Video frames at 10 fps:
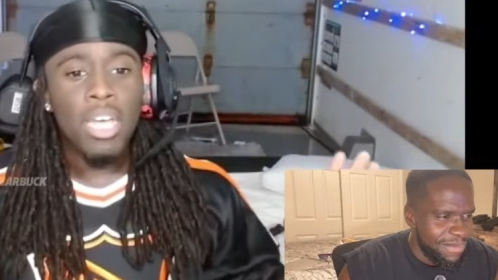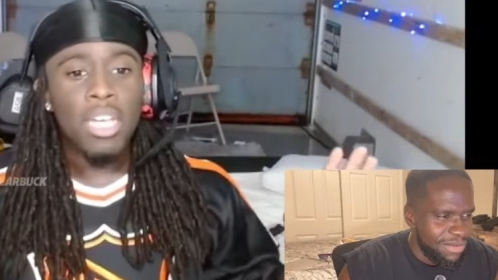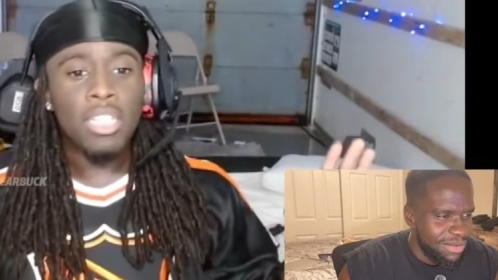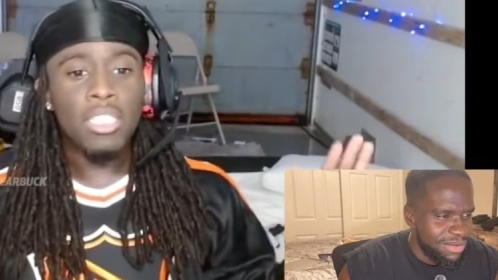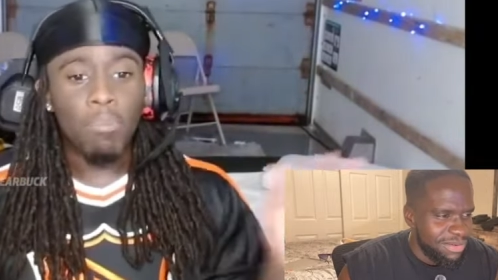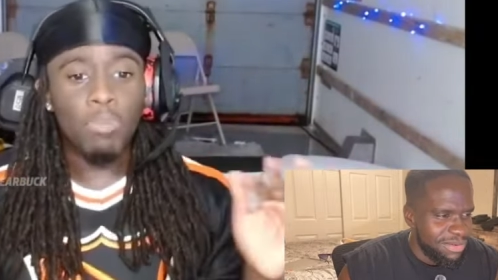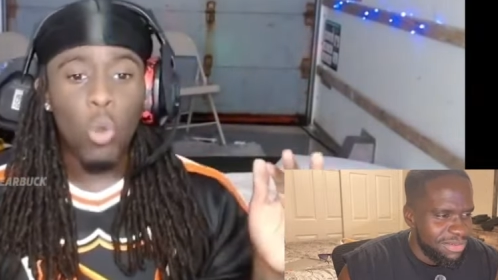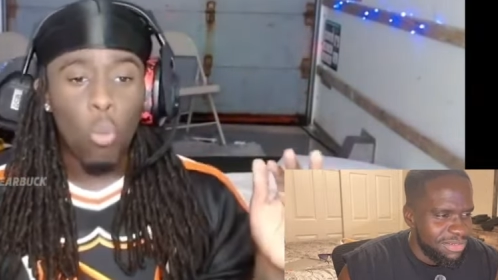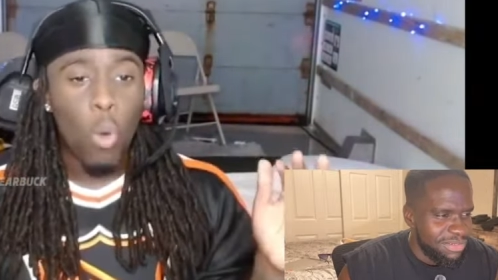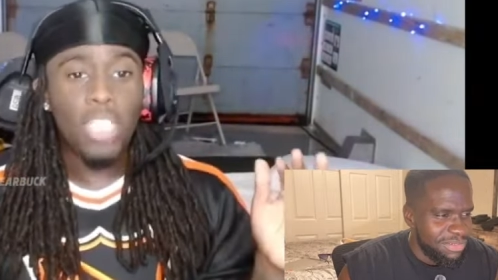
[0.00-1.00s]

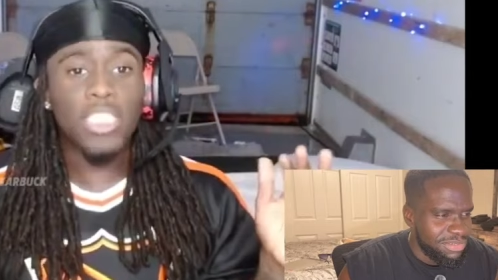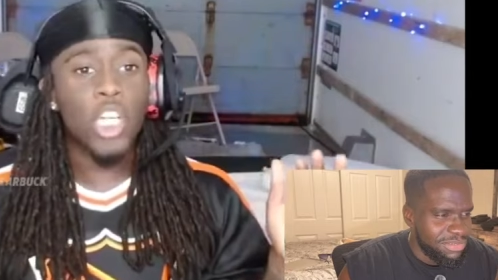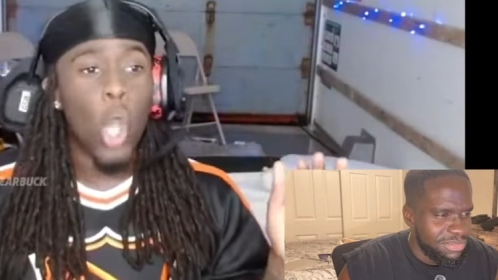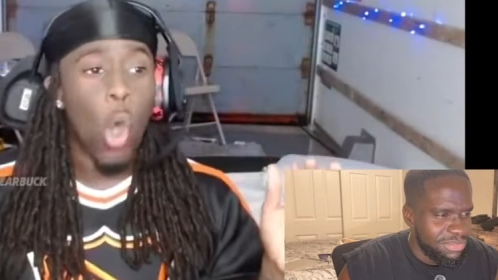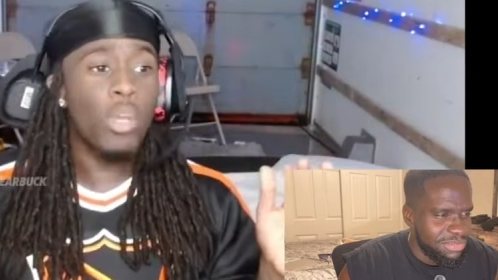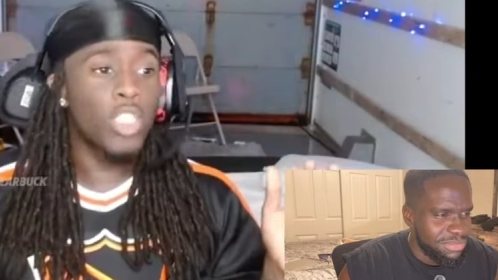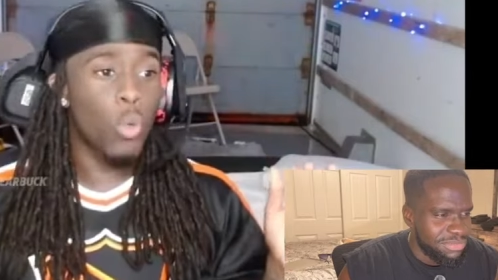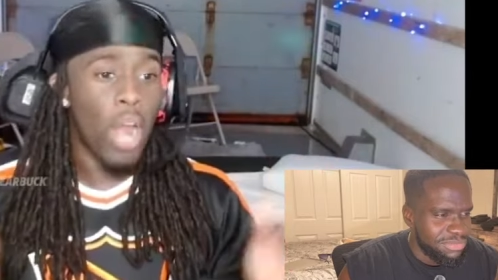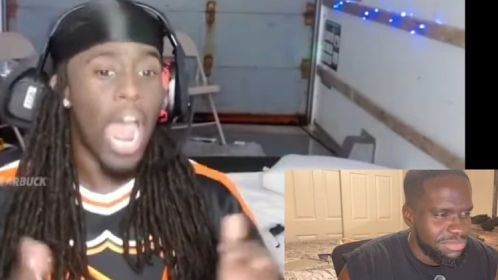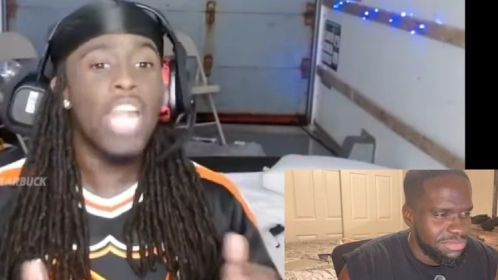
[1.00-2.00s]
Speaker 1: something was to go into
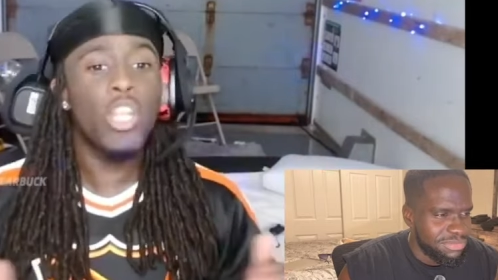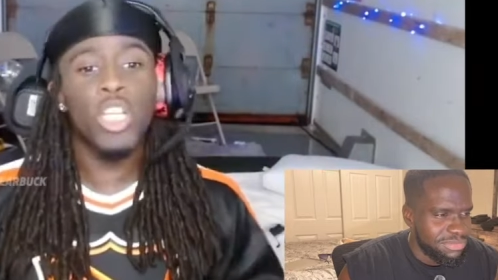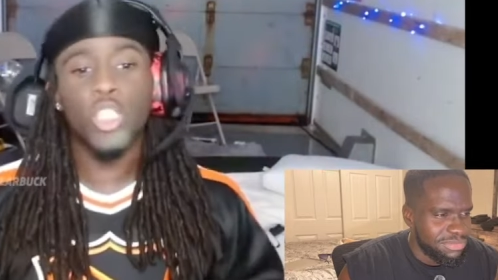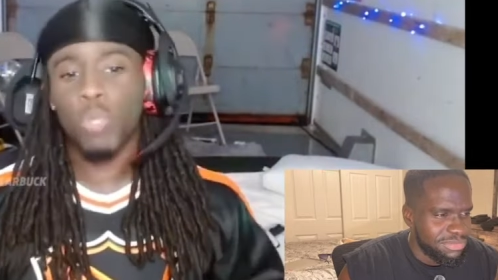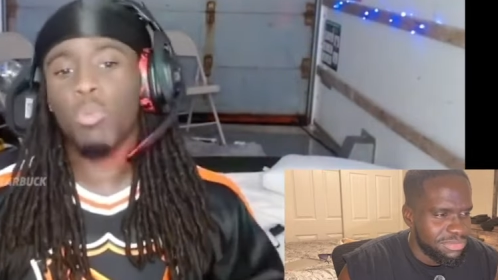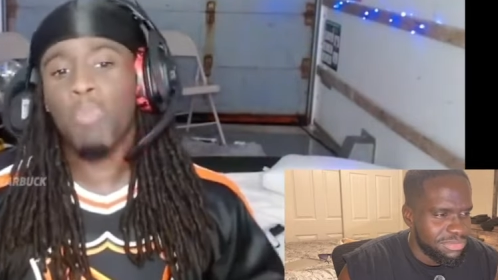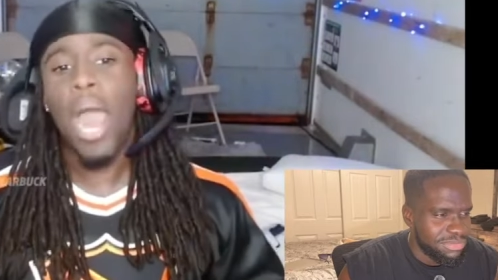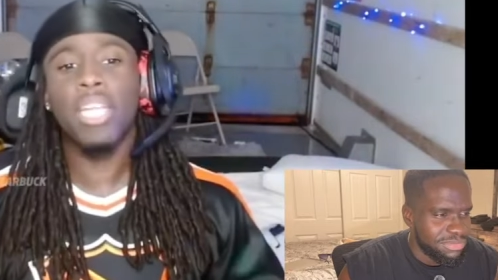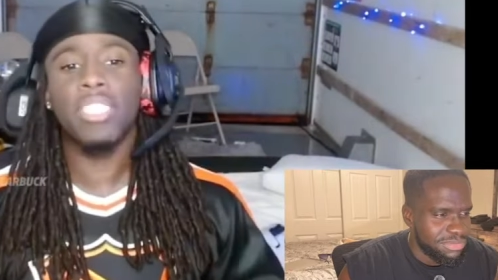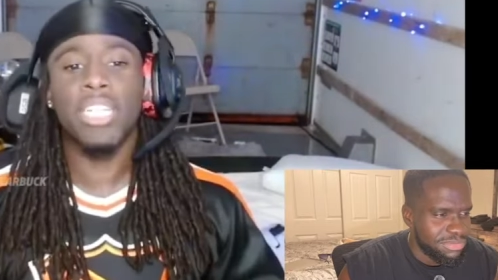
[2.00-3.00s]
where I do the stream of
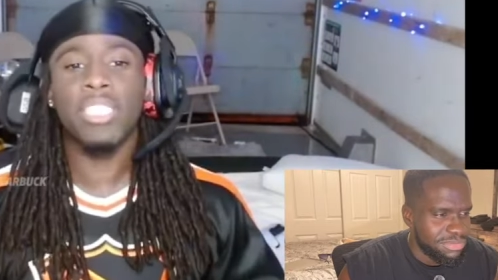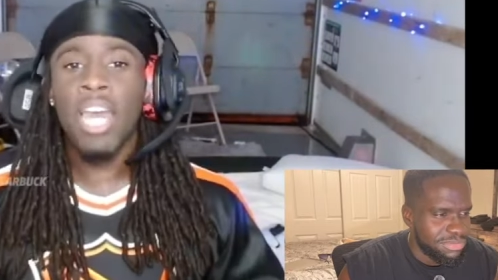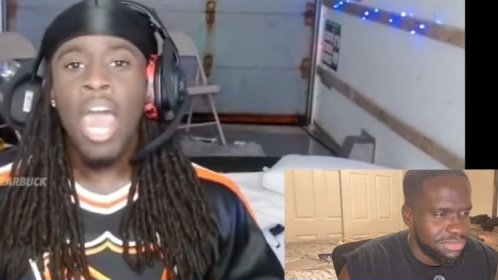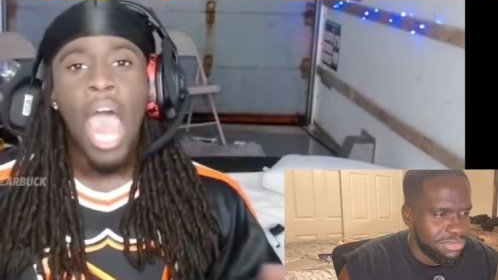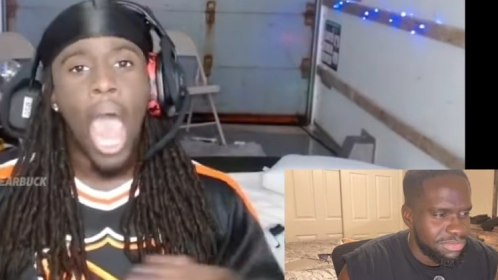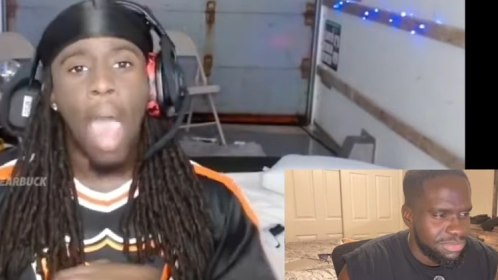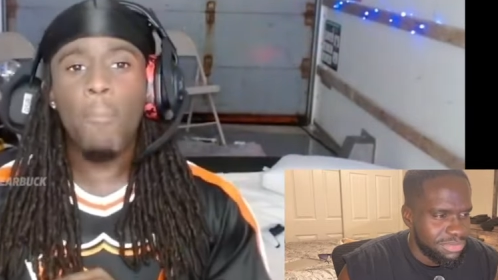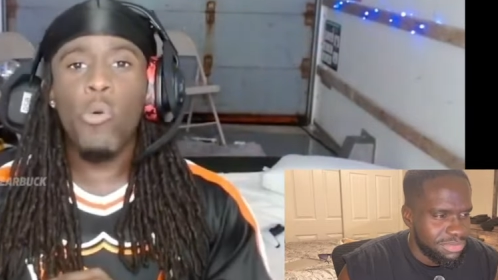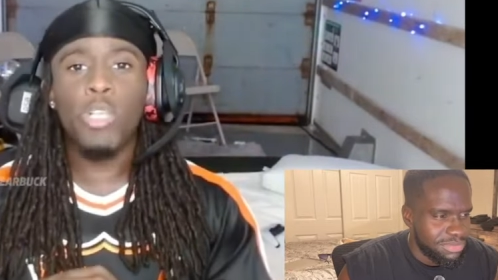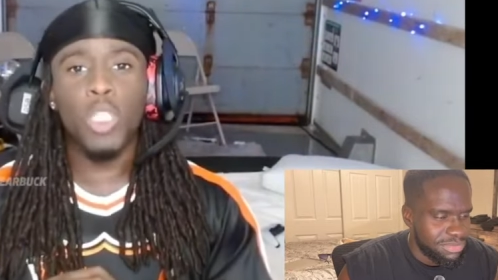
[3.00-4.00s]
politics, I'm
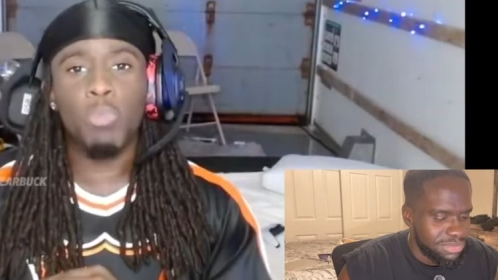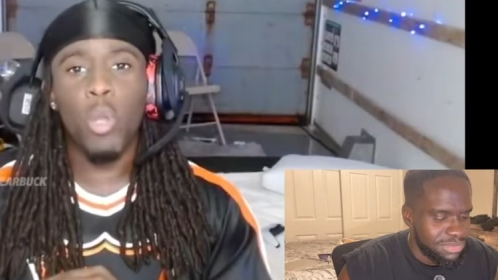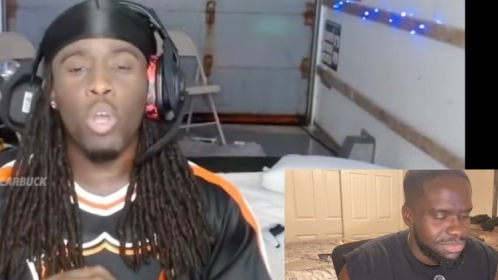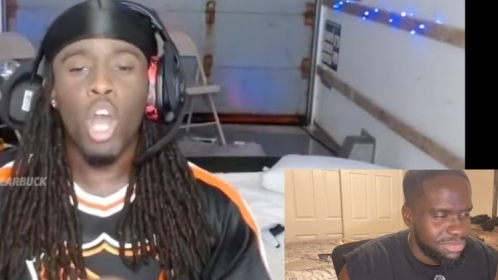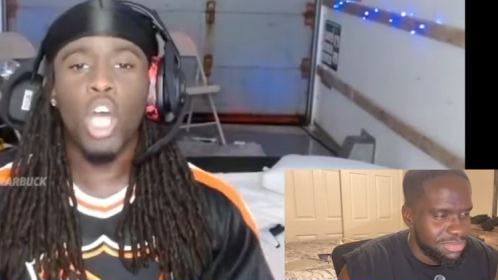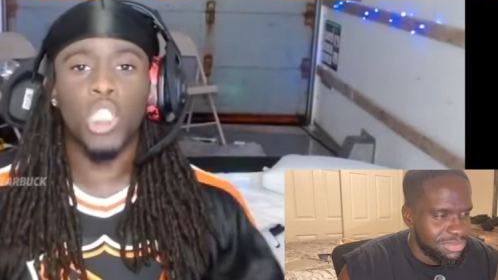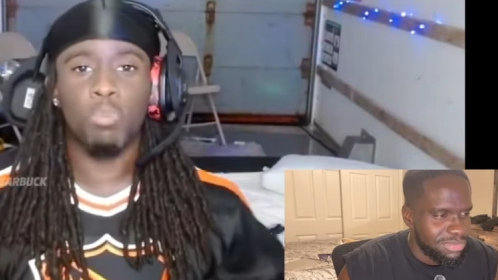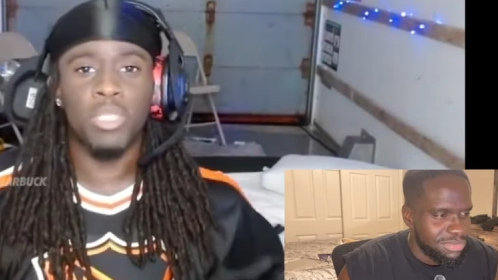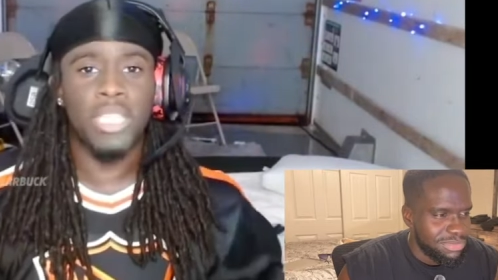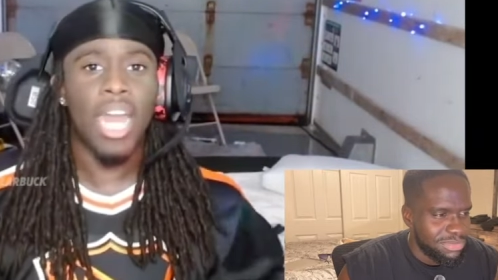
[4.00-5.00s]
going to be
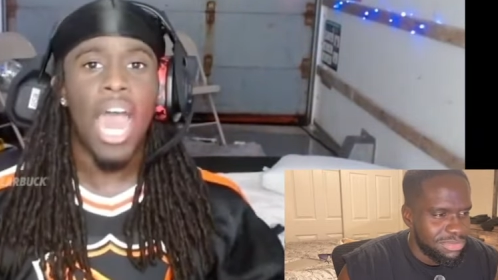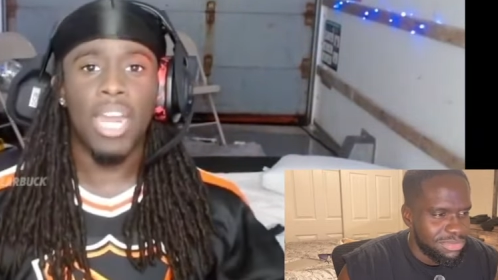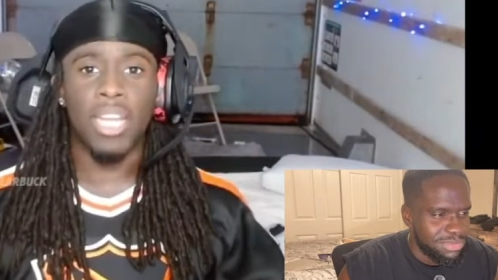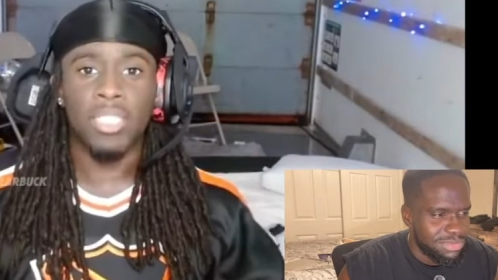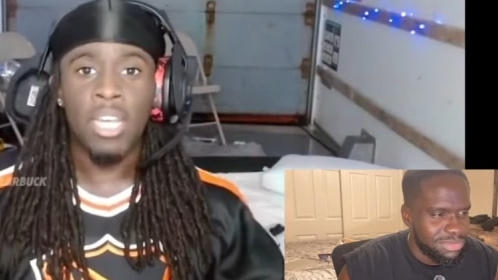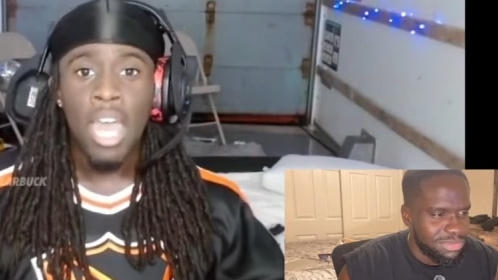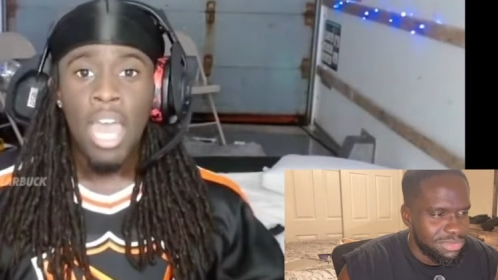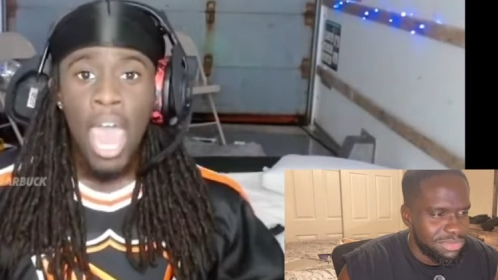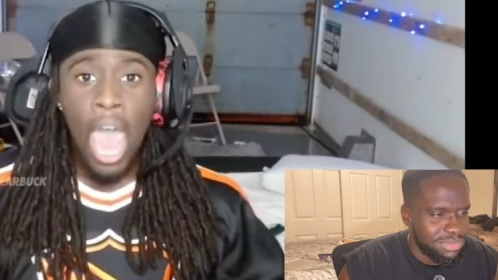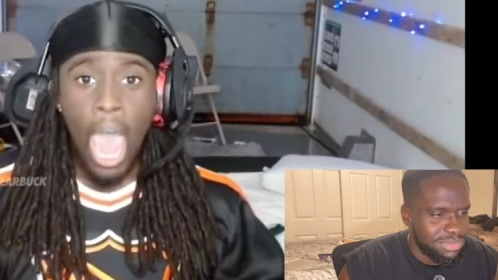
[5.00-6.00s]
100% honest.
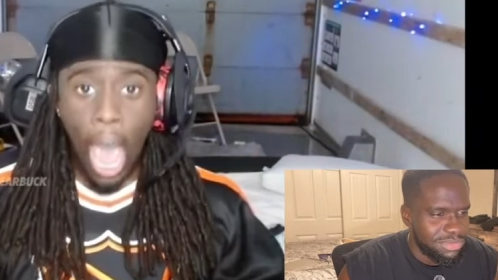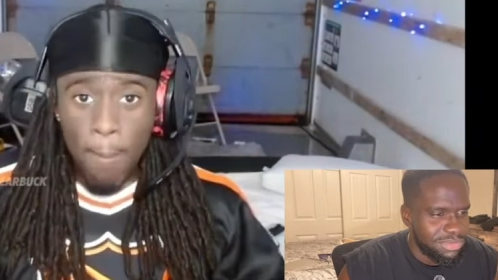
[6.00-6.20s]
I'm